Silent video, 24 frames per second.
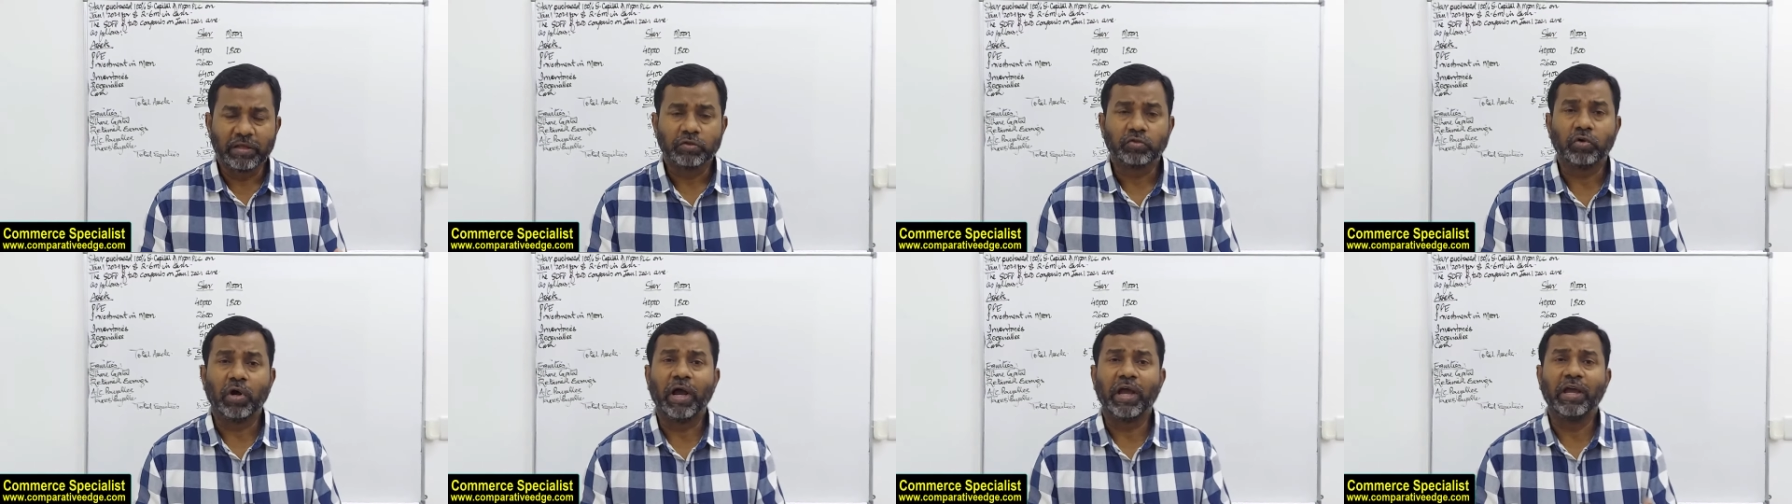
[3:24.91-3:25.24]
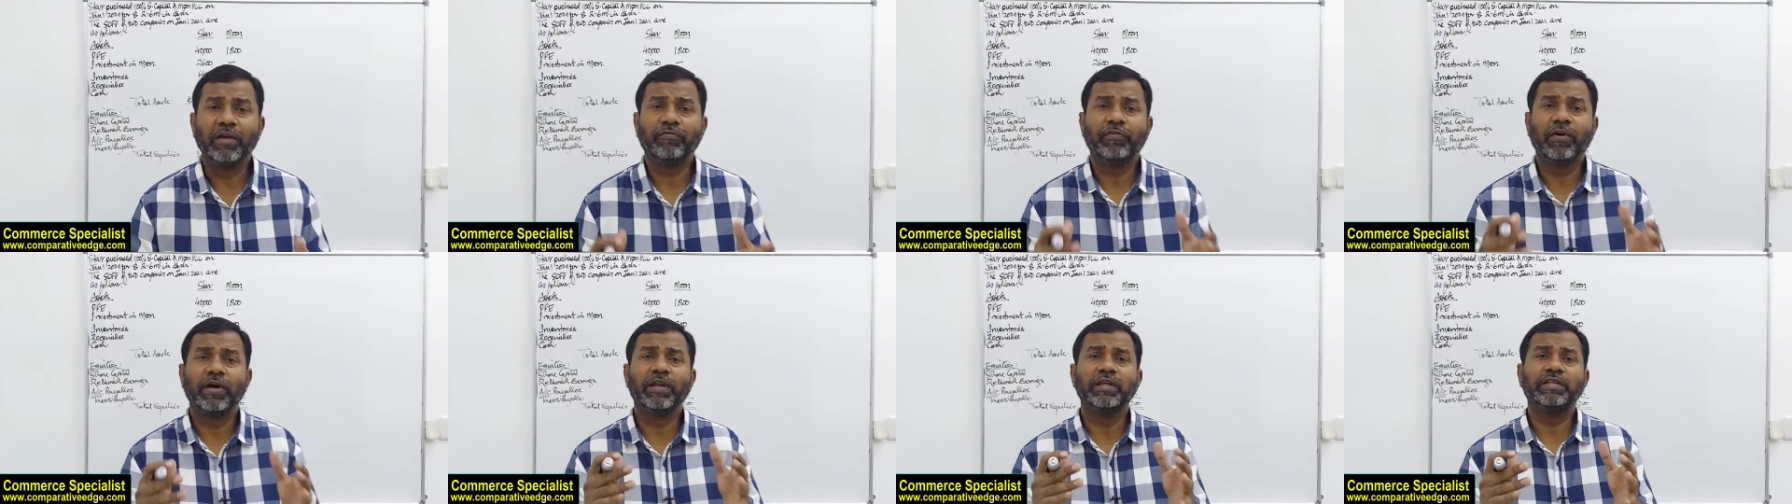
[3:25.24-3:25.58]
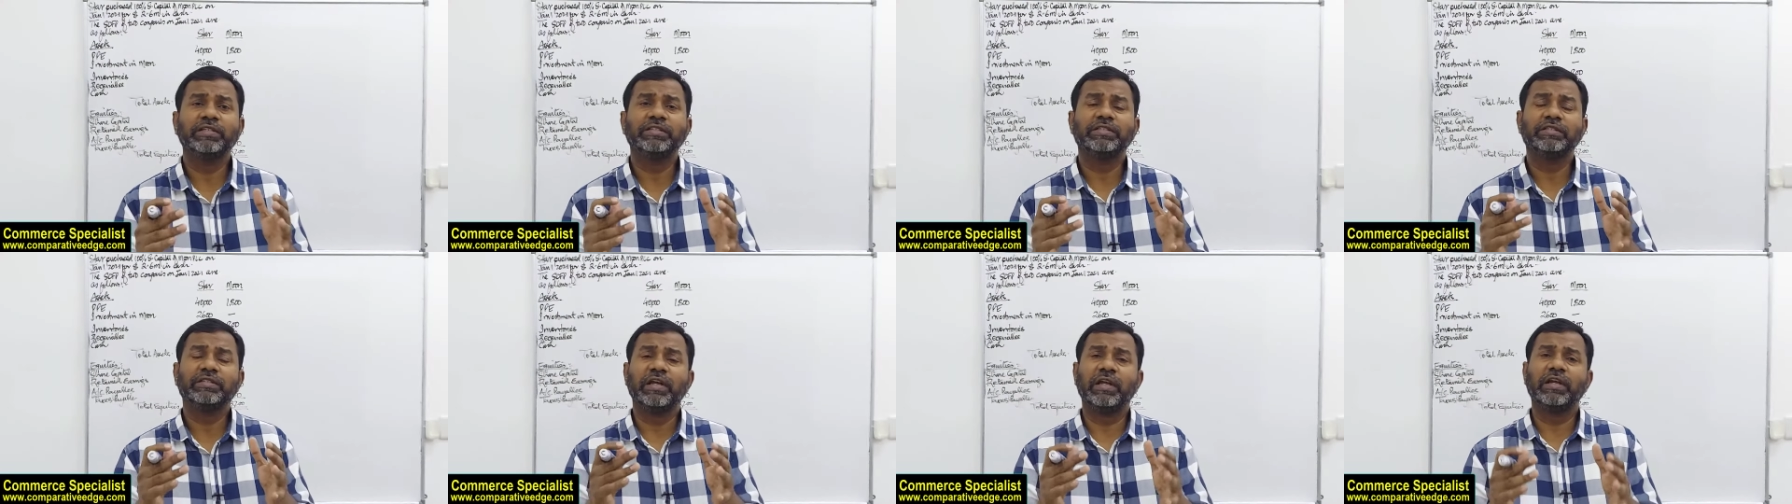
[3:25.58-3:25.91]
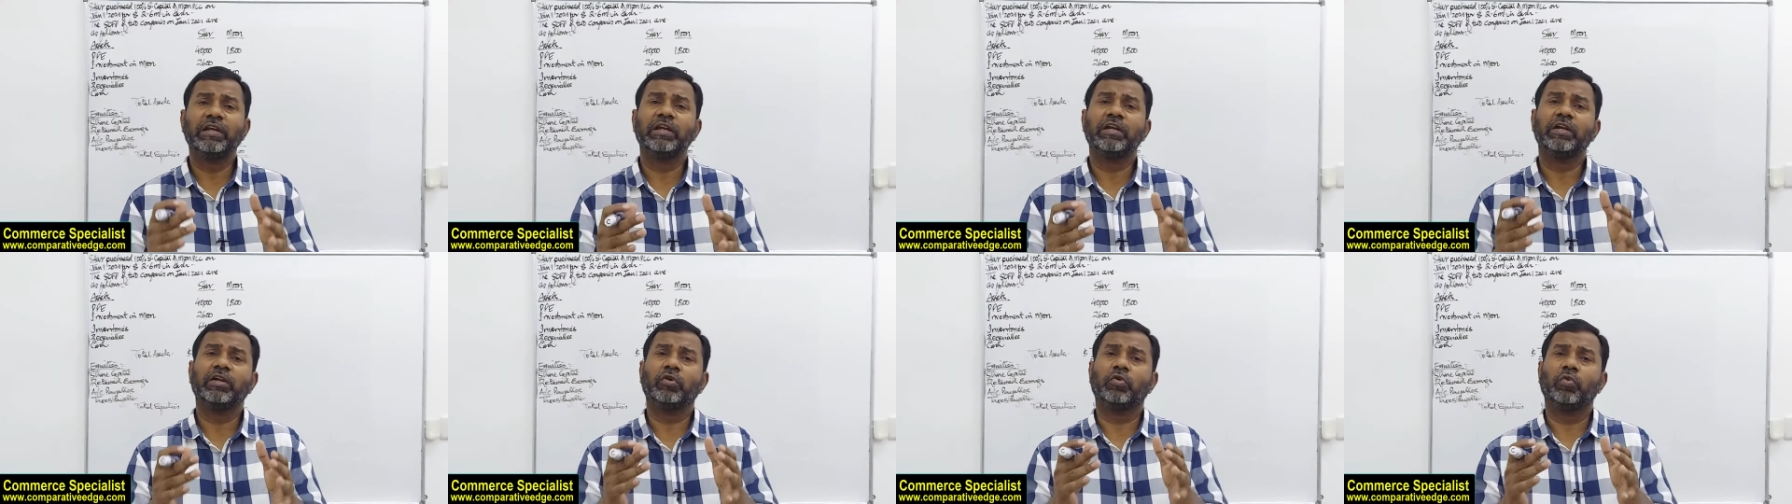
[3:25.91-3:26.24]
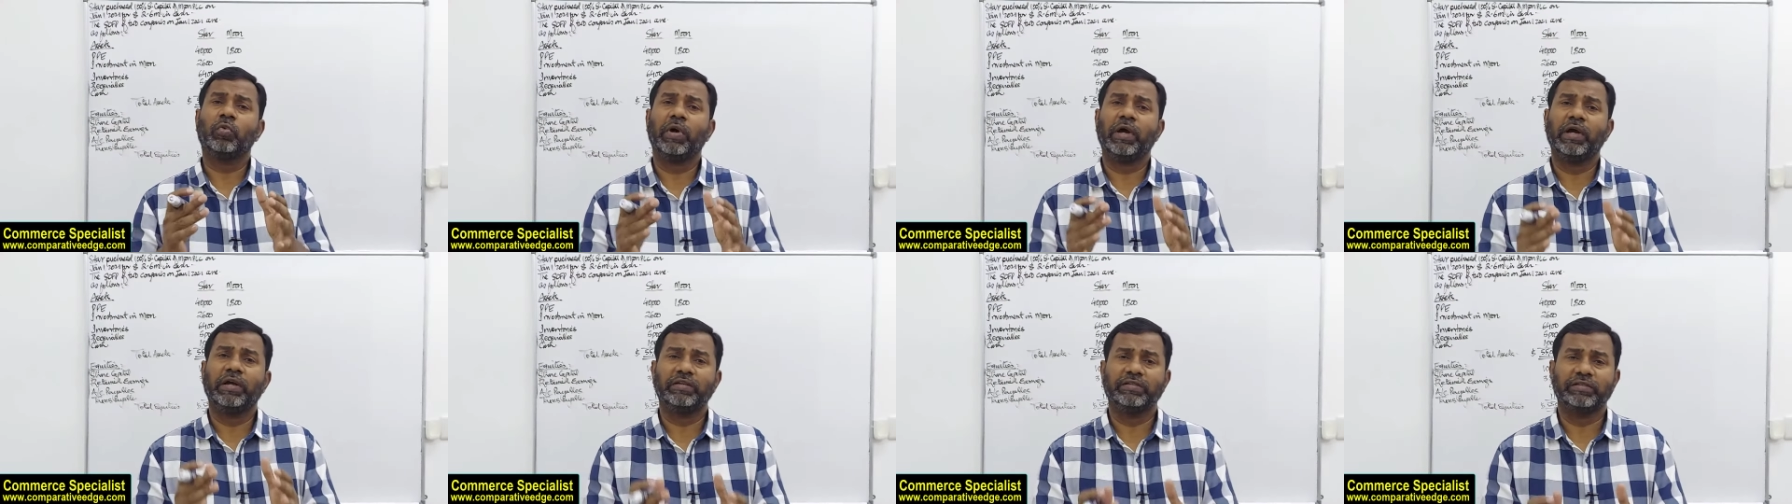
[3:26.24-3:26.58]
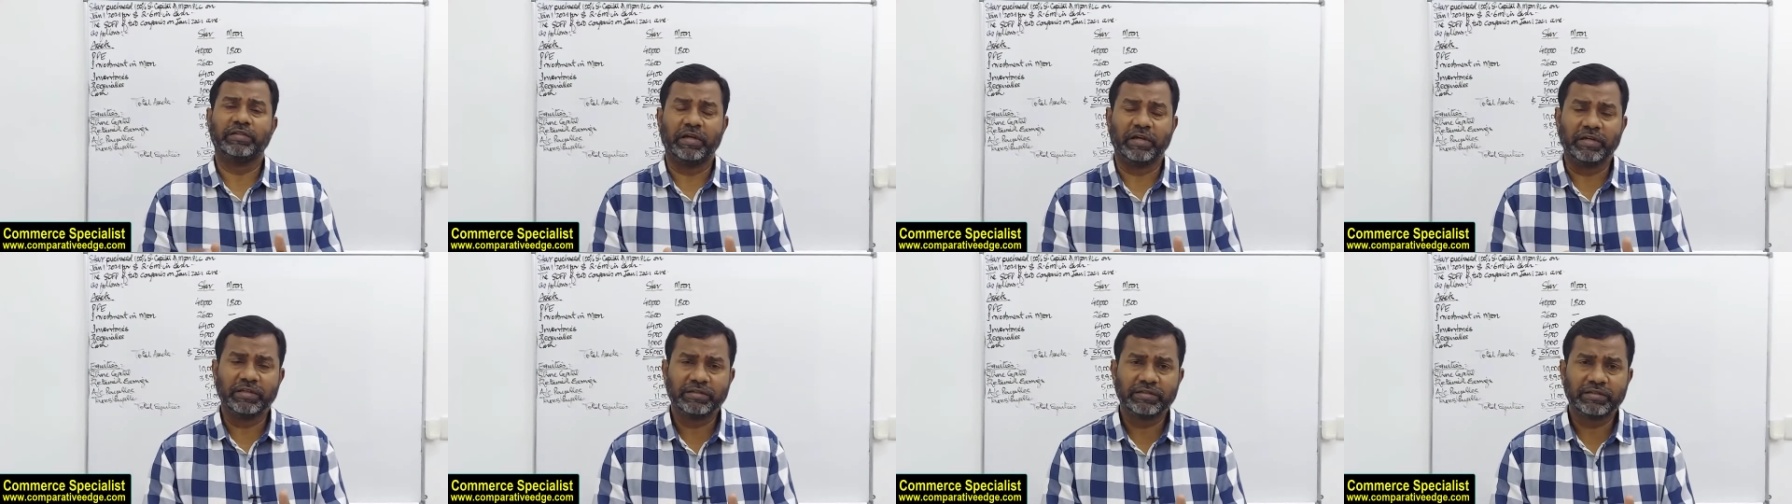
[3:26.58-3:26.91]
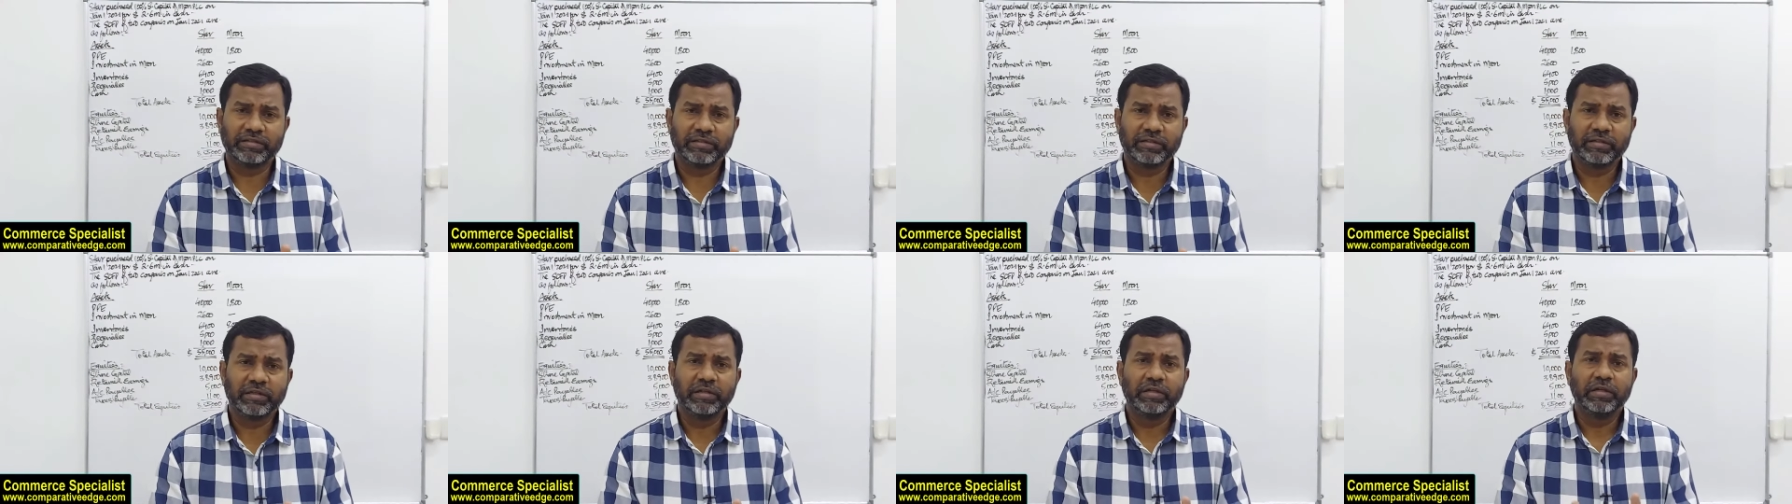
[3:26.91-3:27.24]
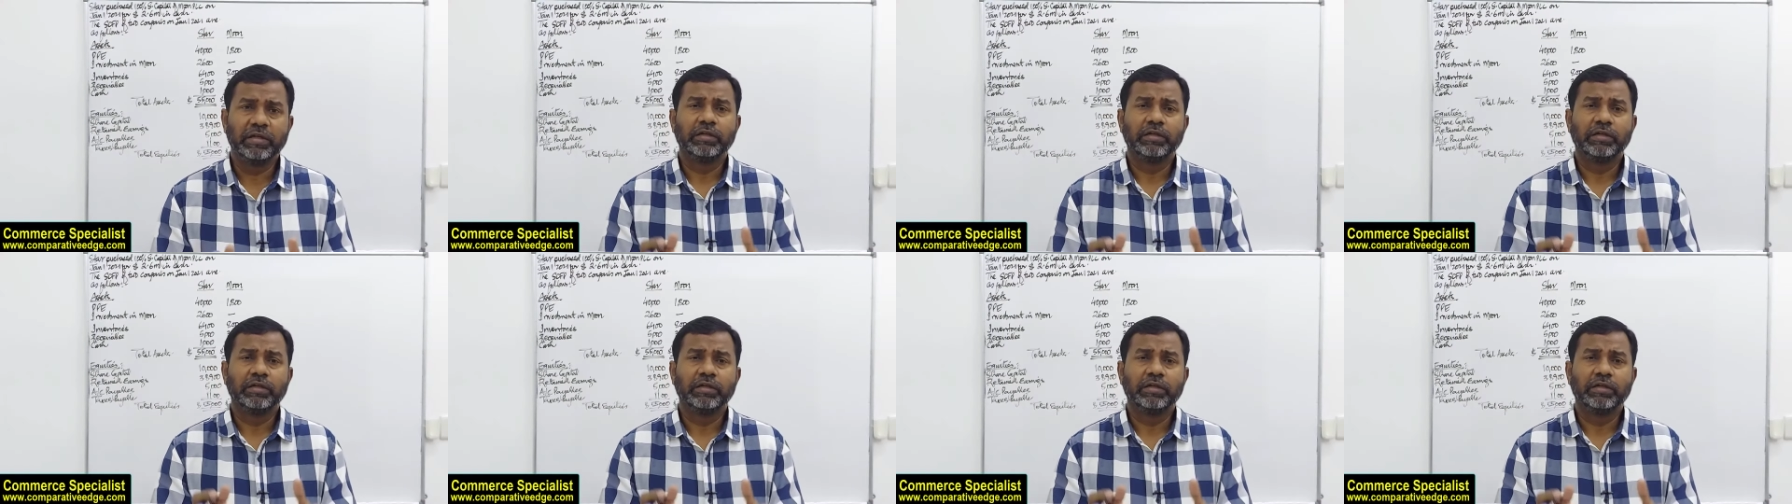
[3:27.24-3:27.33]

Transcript: So IFRS 10 requires us